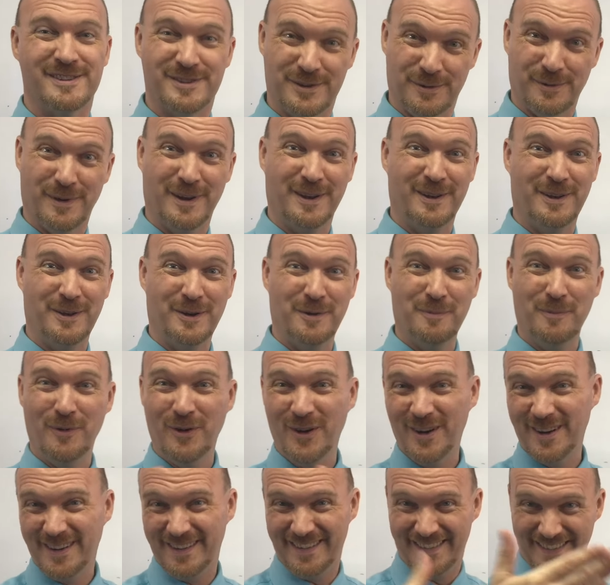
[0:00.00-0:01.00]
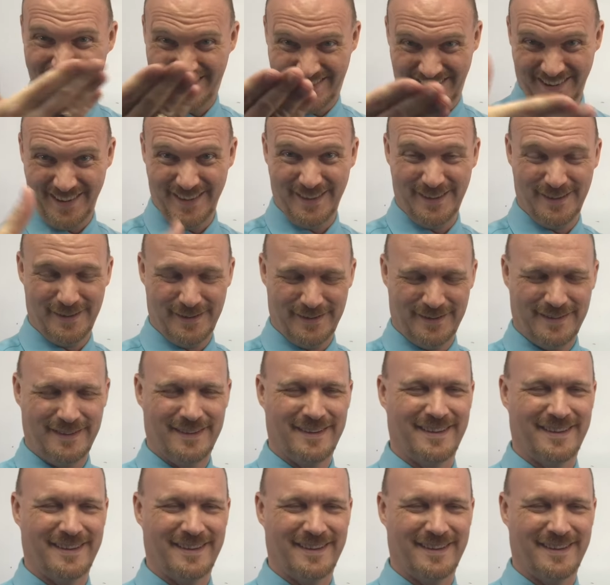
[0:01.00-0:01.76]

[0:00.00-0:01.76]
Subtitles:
You want to know more? See the